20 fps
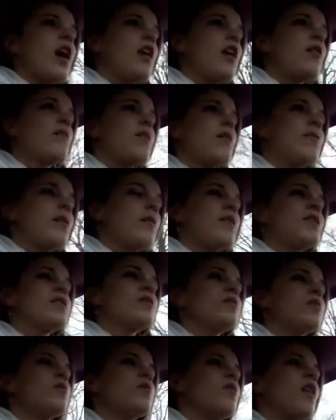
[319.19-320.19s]
now I'm on my way
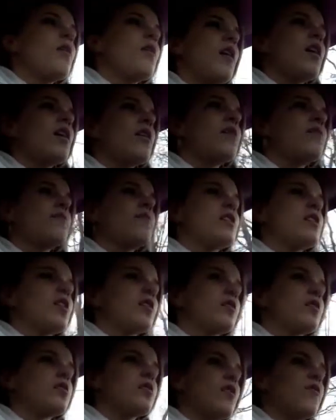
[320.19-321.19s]
to my
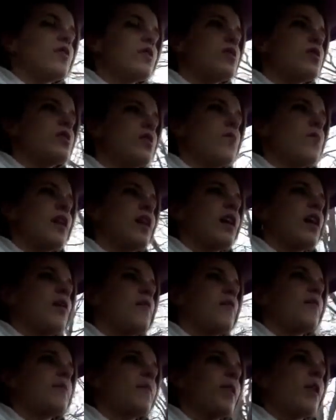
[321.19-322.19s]
doctor's office to pick
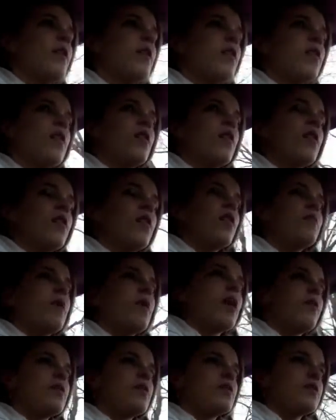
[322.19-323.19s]
up
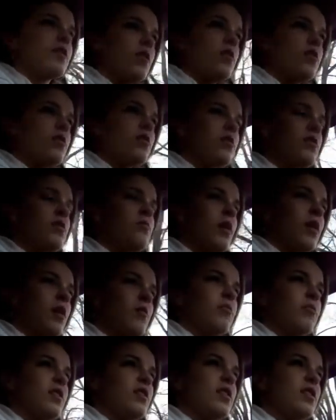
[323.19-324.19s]
my results, my
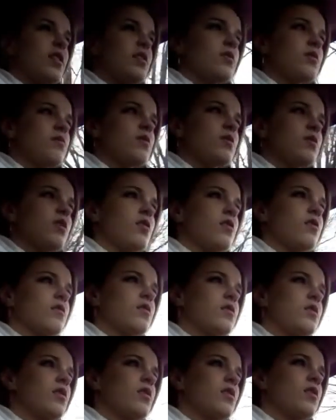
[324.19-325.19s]
blood test
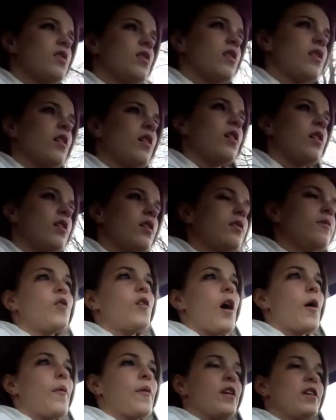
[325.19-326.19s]
results. So
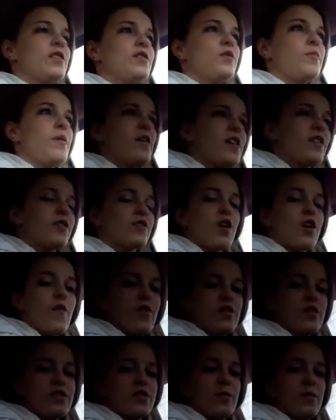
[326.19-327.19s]
I went into my doctor's
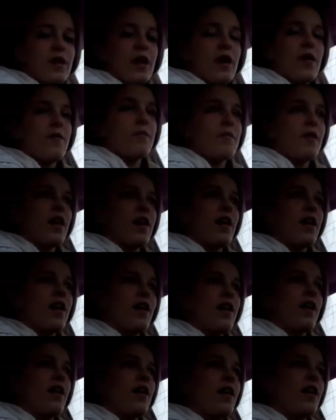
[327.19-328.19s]
office to pick up
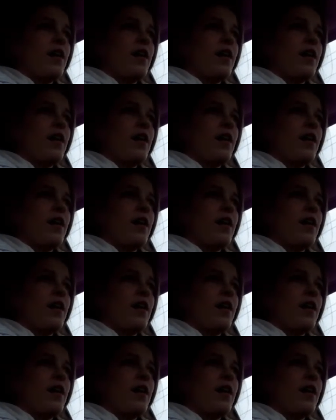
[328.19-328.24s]
my